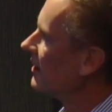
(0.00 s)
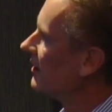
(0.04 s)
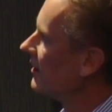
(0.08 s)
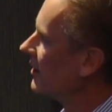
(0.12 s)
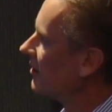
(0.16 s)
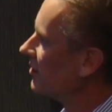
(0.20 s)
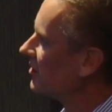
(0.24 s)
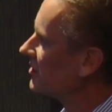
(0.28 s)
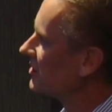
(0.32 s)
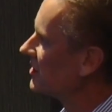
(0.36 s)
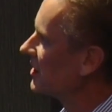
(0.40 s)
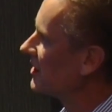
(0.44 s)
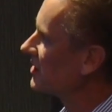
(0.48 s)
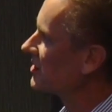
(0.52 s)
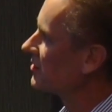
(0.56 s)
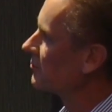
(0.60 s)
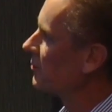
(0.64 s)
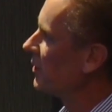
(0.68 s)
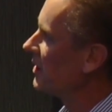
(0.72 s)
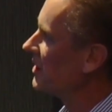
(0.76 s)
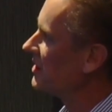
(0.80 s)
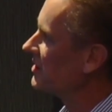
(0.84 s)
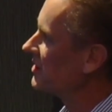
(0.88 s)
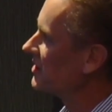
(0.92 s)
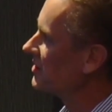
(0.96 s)
There are 6
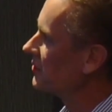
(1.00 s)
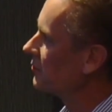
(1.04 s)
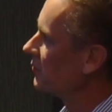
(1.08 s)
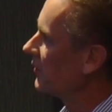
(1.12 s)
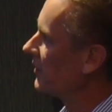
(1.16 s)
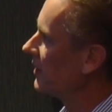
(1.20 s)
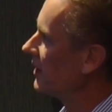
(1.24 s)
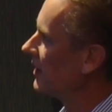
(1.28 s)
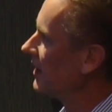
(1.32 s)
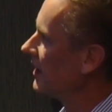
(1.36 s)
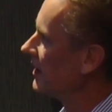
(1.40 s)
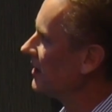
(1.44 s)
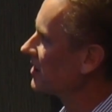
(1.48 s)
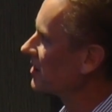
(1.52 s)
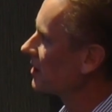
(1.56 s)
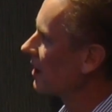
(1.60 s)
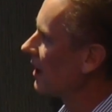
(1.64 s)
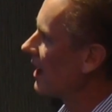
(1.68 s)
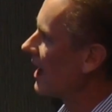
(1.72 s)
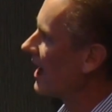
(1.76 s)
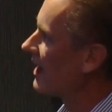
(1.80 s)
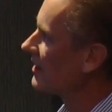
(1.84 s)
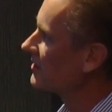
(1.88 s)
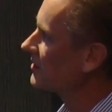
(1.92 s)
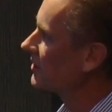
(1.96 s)
species within each
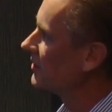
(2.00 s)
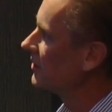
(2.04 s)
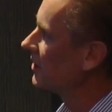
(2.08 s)
class,